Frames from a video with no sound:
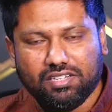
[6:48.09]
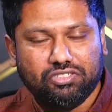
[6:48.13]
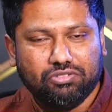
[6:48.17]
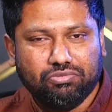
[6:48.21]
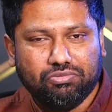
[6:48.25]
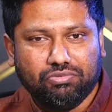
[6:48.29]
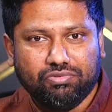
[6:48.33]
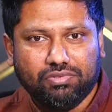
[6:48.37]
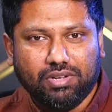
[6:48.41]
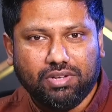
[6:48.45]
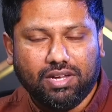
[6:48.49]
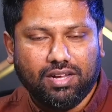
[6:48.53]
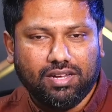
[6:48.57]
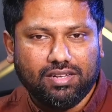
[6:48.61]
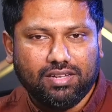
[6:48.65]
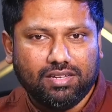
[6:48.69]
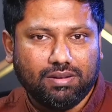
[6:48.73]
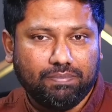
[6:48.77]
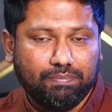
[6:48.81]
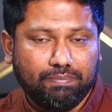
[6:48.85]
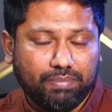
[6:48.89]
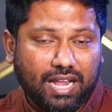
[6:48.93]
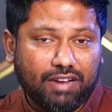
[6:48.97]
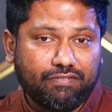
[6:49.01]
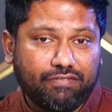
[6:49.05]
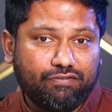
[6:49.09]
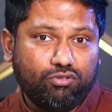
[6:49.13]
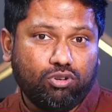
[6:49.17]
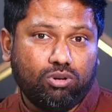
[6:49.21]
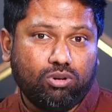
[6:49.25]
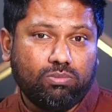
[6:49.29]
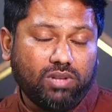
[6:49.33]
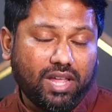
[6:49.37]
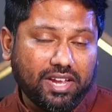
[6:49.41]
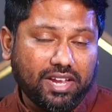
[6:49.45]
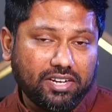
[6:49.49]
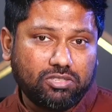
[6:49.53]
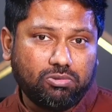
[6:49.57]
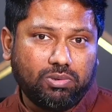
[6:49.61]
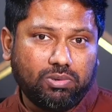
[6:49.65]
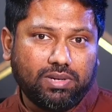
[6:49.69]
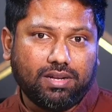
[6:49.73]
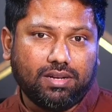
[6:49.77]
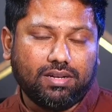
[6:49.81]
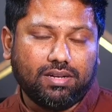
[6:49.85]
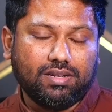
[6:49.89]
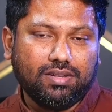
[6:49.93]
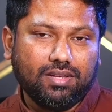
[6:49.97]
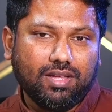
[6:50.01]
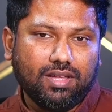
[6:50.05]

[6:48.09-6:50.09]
to a platform like Twitter